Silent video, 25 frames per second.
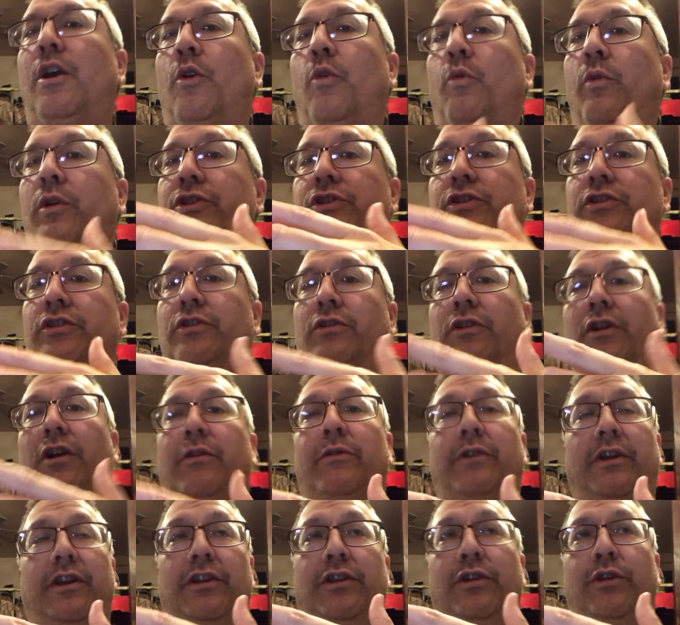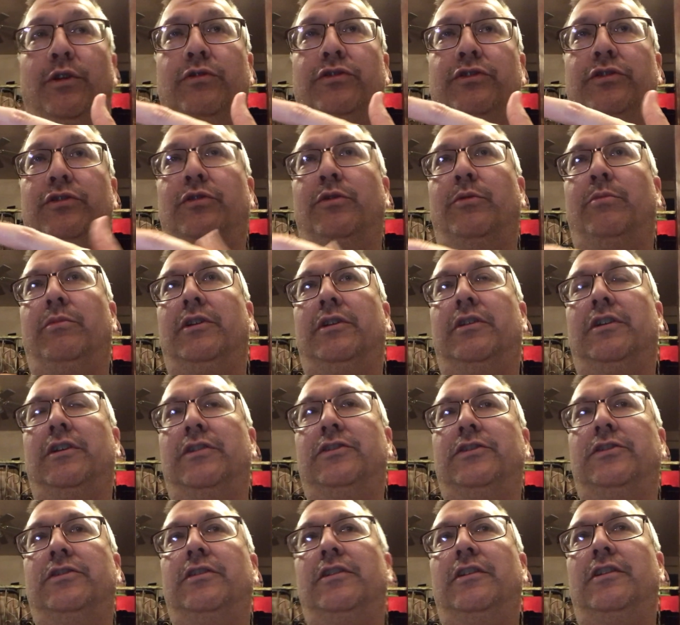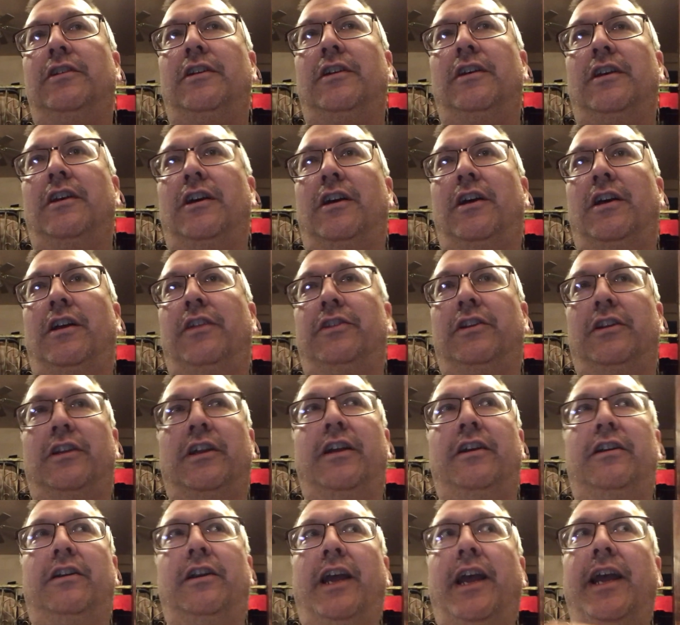which you're already used to because the letter